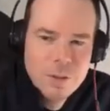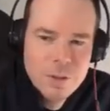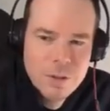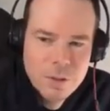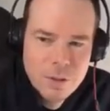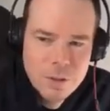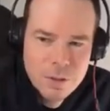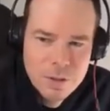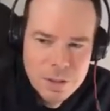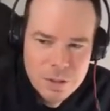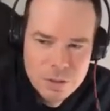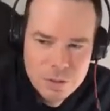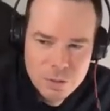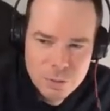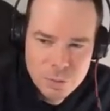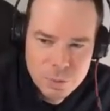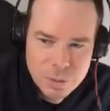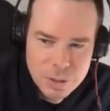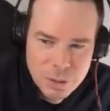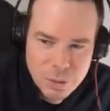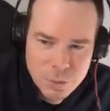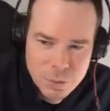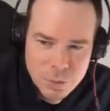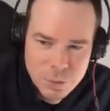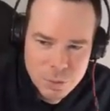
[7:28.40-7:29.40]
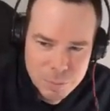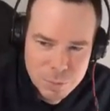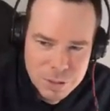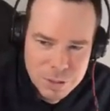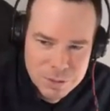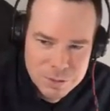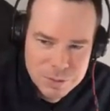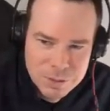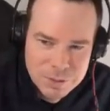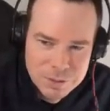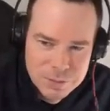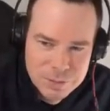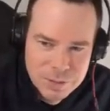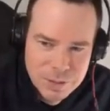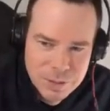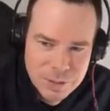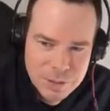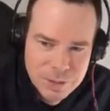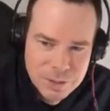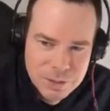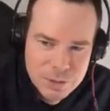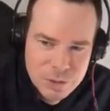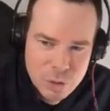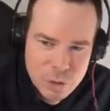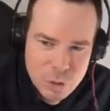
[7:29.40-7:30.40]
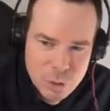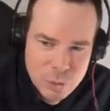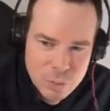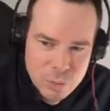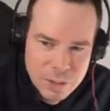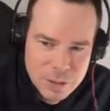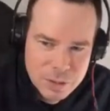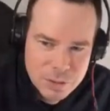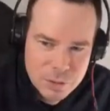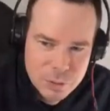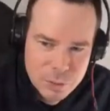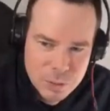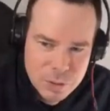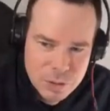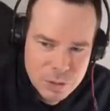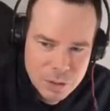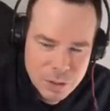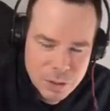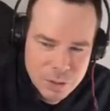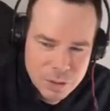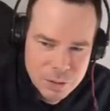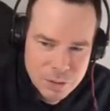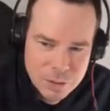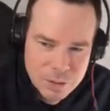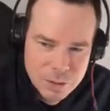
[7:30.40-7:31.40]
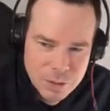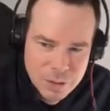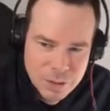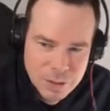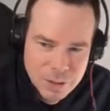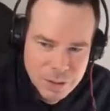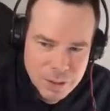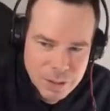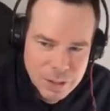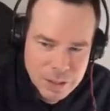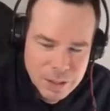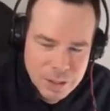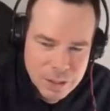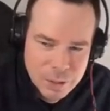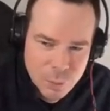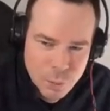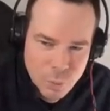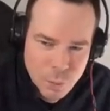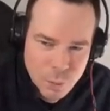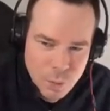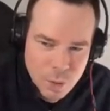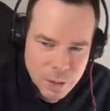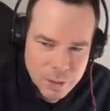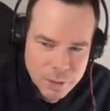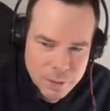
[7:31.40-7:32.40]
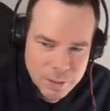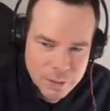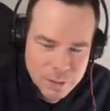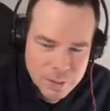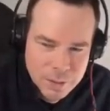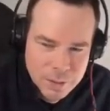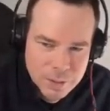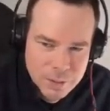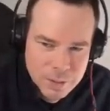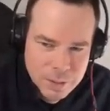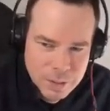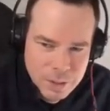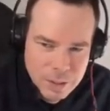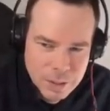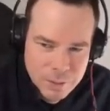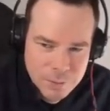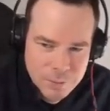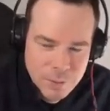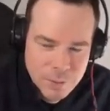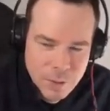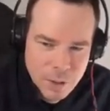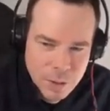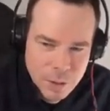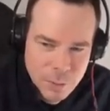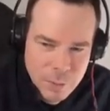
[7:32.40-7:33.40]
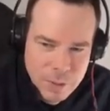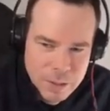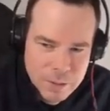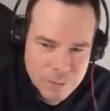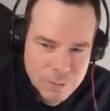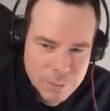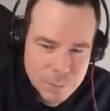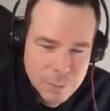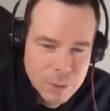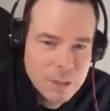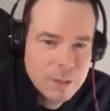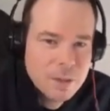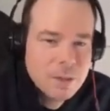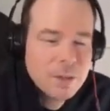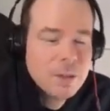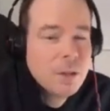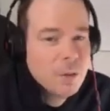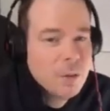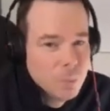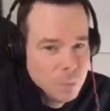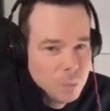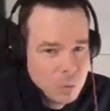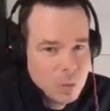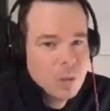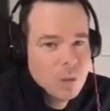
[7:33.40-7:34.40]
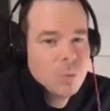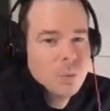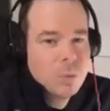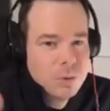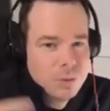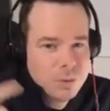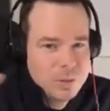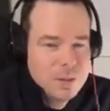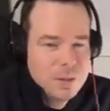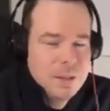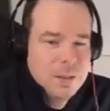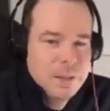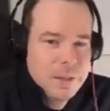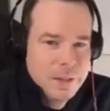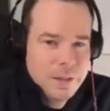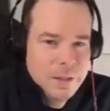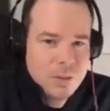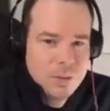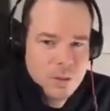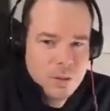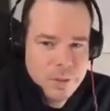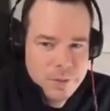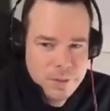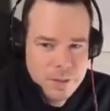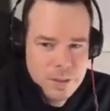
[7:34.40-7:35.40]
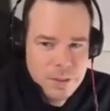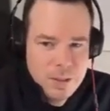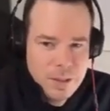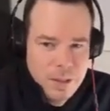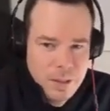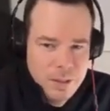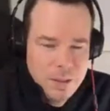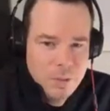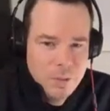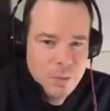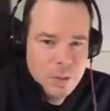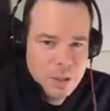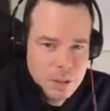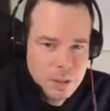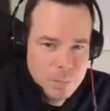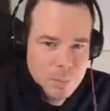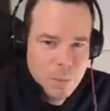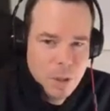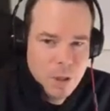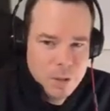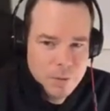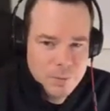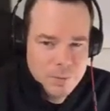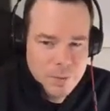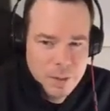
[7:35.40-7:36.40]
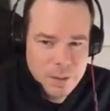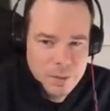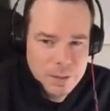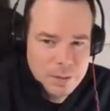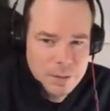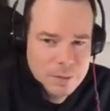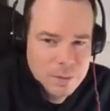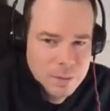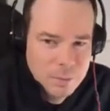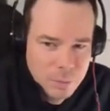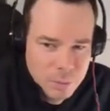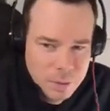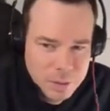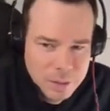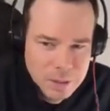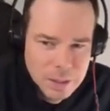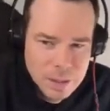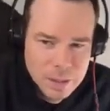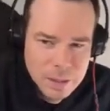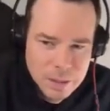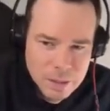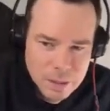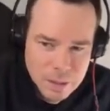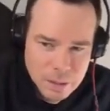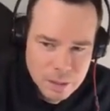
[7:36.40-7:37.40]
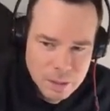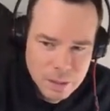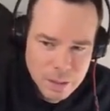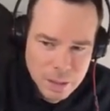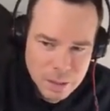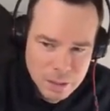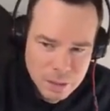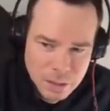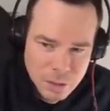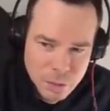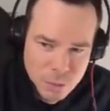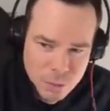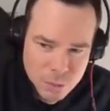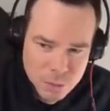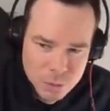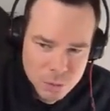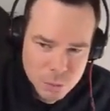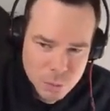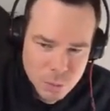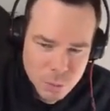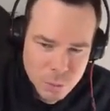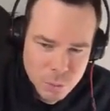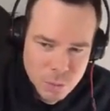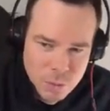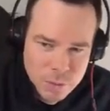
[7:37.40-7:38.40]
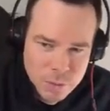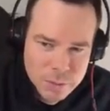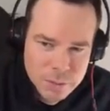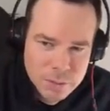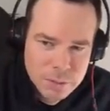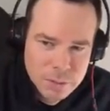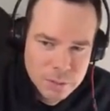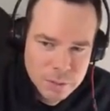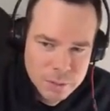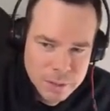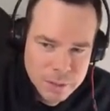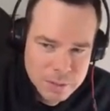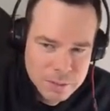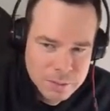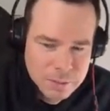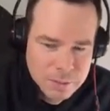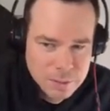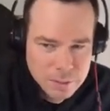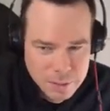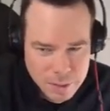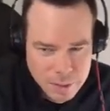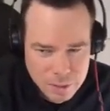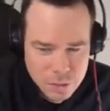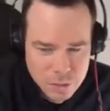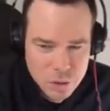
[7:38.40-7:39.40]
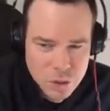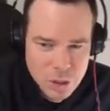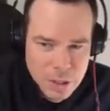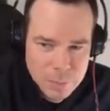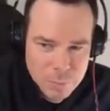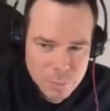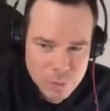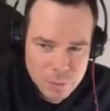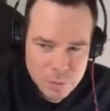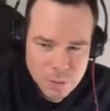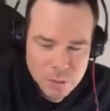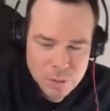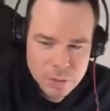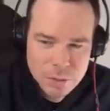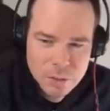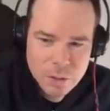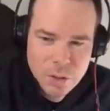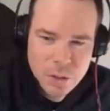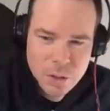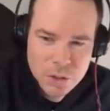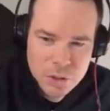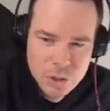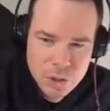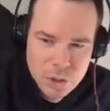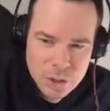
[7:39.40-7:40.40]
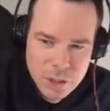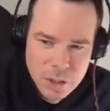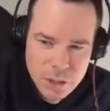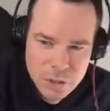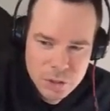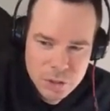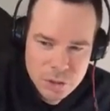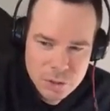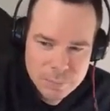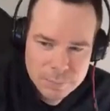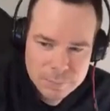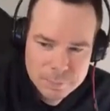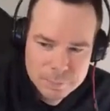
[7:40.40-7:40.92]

these 3 corner pieces, 2 next to each other and 1 far away from it. Well, we'll see later on today that we can modify this and really get any corners we want. And that's the next chapter on conjugation.